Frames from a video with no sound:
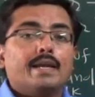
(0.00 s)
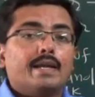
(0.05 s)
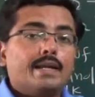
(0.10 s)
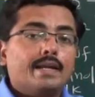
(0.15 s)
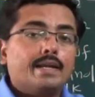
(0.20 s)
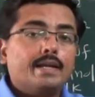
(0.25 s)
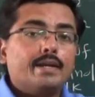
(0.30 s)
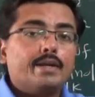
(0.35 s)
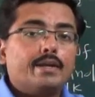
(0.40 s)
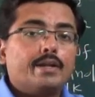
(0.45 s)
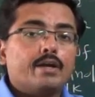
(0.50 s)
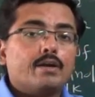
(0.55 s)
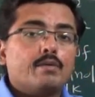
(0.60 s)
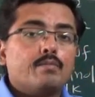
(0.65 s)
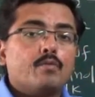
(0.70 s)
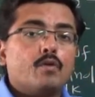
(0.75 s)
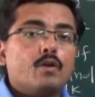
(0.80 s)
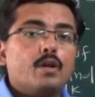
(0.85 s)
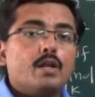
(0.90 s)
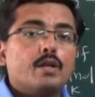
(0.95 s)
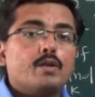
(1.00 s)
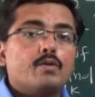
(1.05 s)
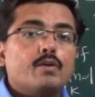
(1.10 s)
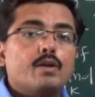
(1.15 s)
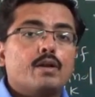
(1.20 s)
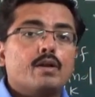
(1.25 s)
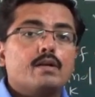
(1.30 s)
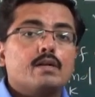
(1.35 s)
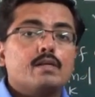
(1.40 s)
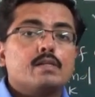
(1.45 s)

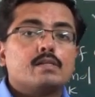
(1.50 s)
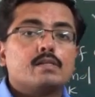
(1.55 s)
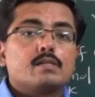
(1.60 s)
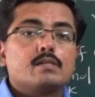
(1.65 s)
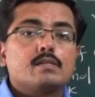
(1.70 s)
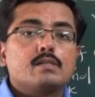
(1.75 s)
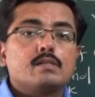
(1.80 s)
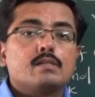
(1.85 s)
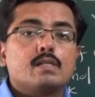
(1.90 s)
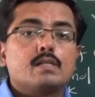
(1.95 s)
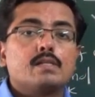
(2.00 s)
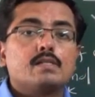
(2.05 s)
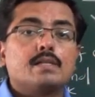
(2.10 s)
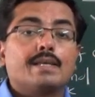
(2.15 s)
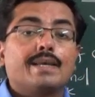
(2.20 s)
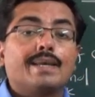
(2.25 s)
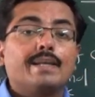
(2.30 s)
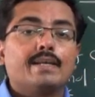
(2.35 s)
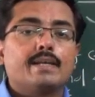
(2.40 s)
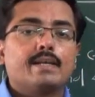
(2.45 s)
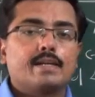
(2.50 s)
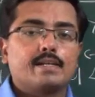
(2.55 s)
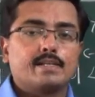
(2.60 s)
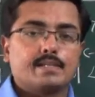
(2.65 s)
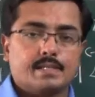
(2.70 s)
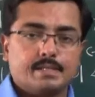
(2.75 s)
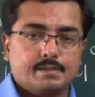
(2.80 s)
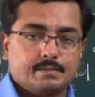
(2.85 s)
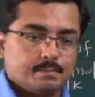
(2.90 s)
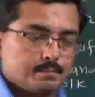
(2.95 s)
intermolecular distance is
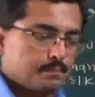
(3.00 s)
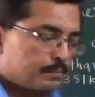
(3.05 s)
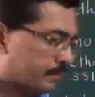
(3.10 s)
increasing.